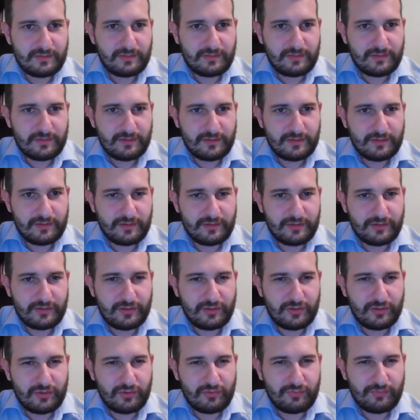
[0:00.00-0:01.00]

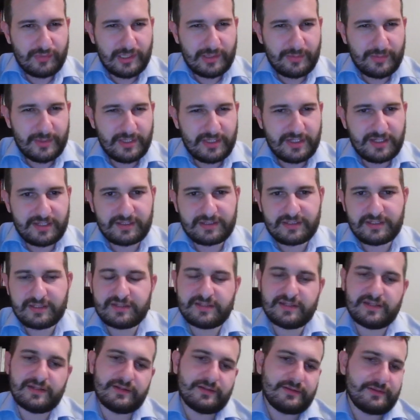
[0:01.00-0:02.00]
No, maybe like this,
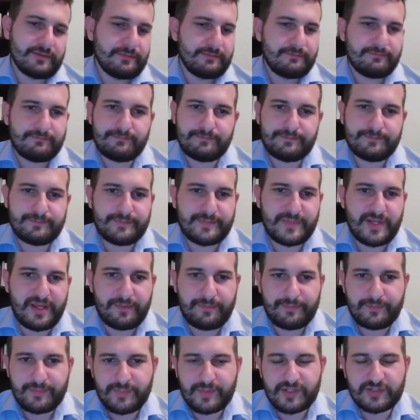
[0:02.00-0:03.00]
and yeah,
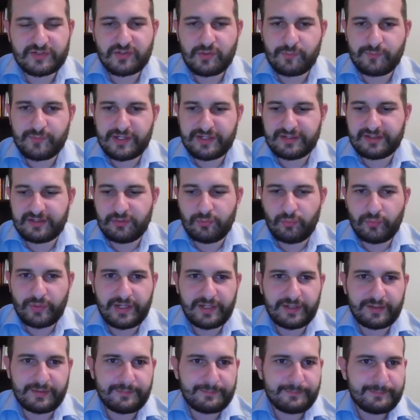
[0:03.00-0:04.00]
it's completely
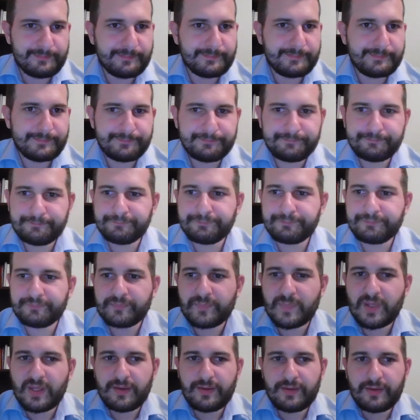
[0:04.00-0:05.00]
winning
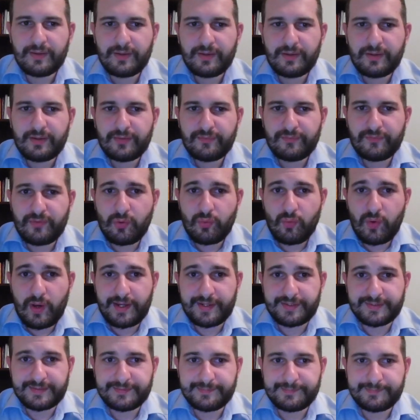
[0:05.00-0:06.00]
for
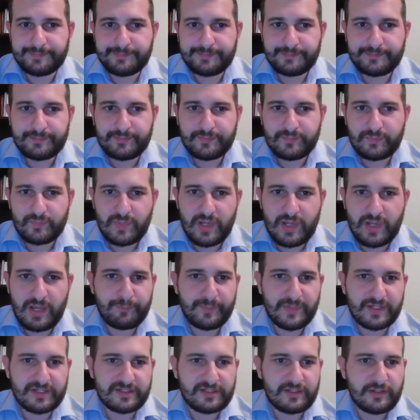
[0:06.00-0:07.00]
white. Up
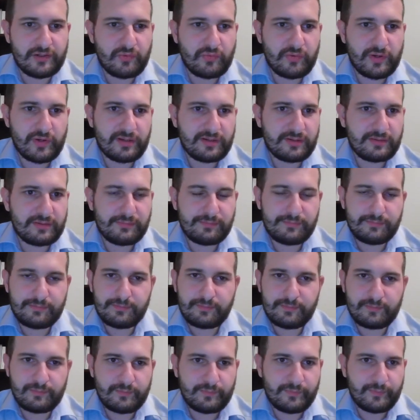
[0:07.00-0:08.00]
material,
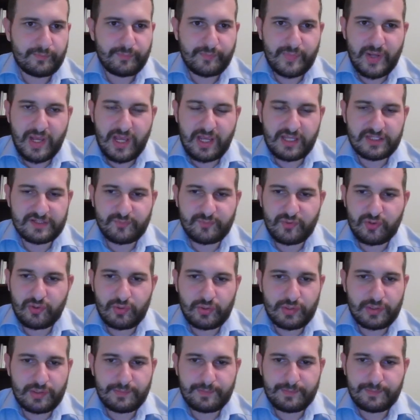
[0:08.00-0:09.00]
passed
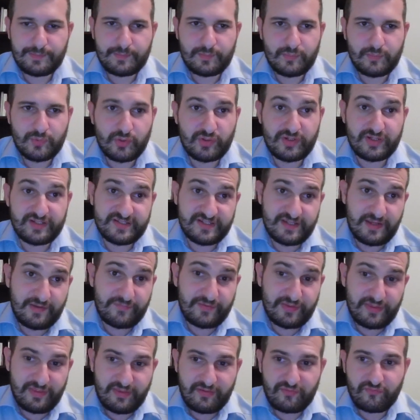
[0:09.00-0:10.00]
pawn on the
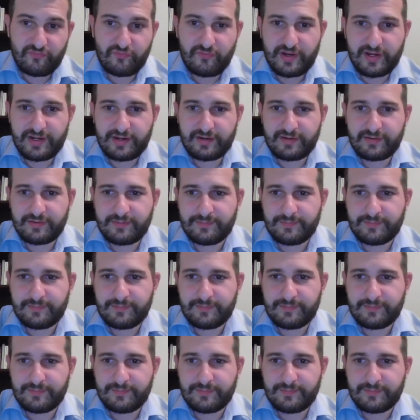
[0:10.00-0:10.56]
7th rank.